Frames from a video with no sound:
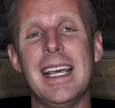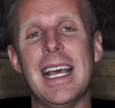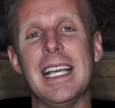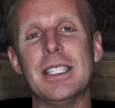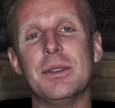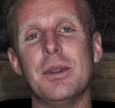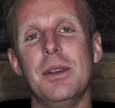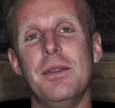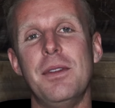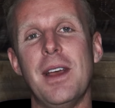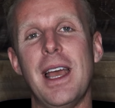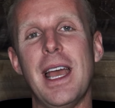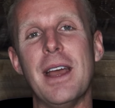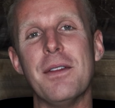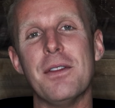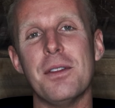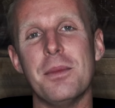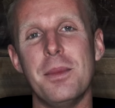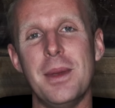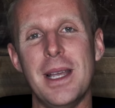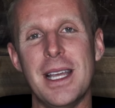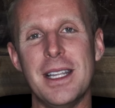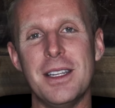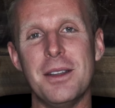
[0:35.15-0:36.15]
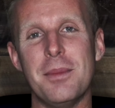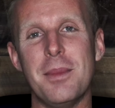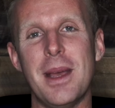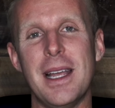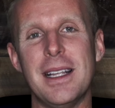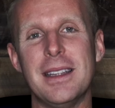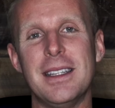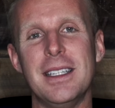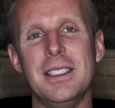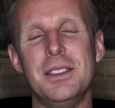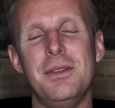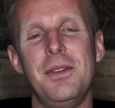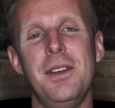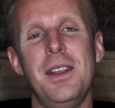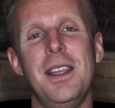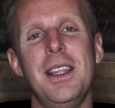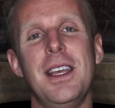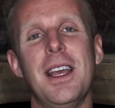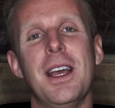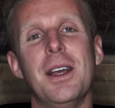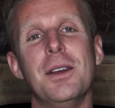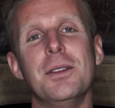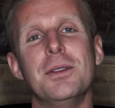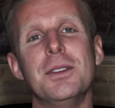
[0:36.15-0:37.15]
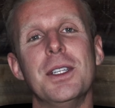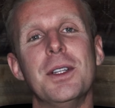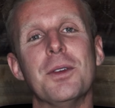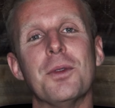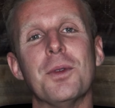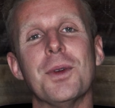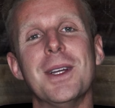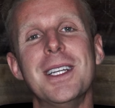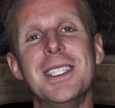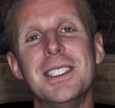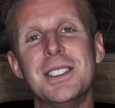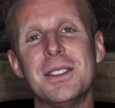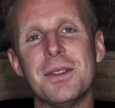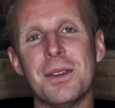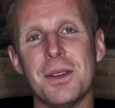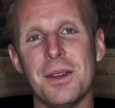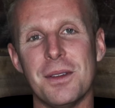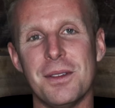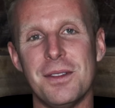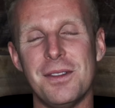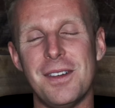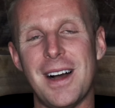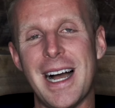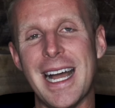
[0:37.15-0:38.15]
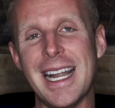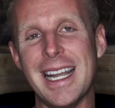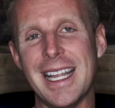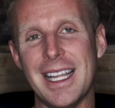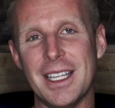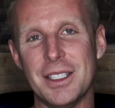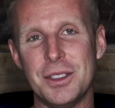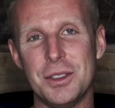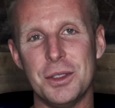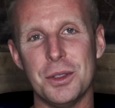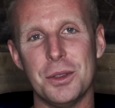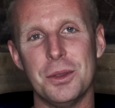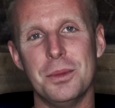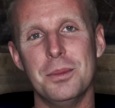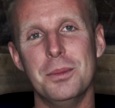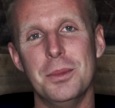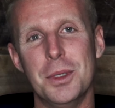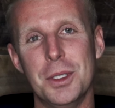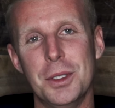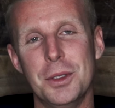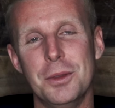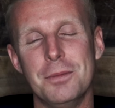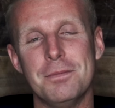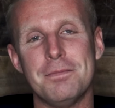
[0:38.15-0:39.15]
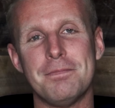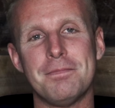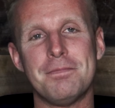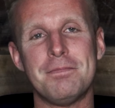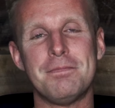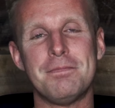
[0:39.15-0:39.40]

as we've ever been to make these videos and reach for the financial moon.